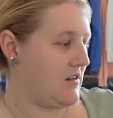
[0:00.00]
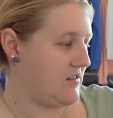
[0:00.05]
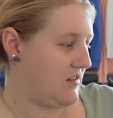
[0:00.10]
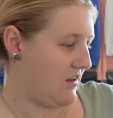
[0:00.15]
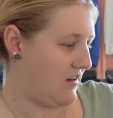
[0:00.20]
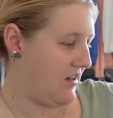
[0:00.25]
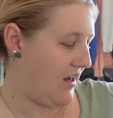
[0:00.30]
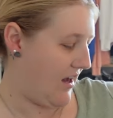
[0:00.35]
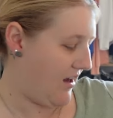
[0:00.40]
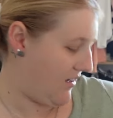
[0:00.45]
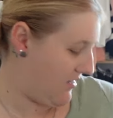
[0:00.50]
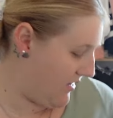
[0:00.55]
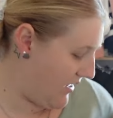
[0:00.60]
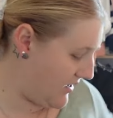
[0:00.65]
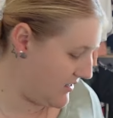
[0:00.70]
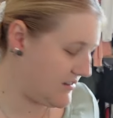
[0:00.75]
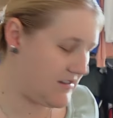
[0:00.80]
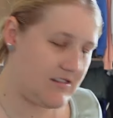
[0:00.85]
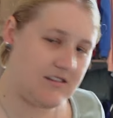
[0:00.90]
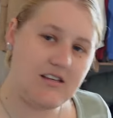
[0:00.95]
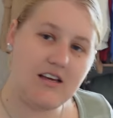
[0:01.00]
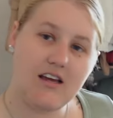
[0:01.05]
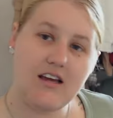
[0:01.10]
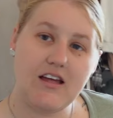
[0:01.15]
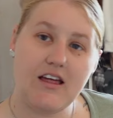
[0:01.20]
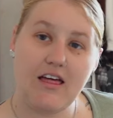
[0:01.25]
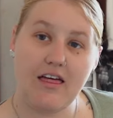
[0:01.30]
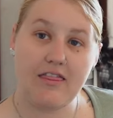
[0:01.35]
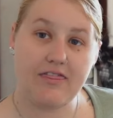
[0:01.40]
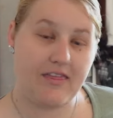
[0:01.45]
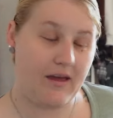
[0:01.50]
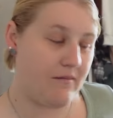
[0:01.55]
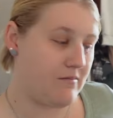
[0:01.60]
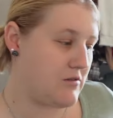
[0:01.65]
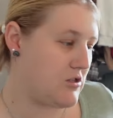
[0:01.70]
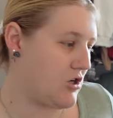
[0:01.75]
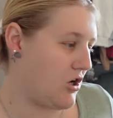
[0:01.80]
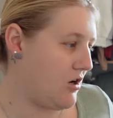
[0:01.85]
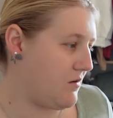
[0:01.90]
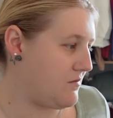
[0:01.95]
So yeah, that's them
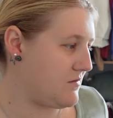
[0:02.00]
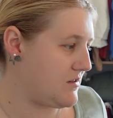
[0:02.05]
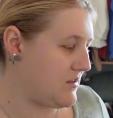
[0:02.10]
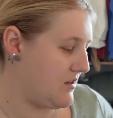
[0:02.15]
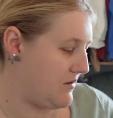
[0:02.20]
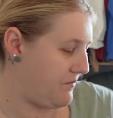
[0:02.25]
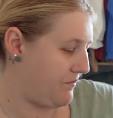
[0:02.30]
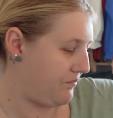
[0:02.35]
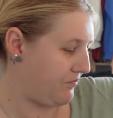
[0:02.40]
tops.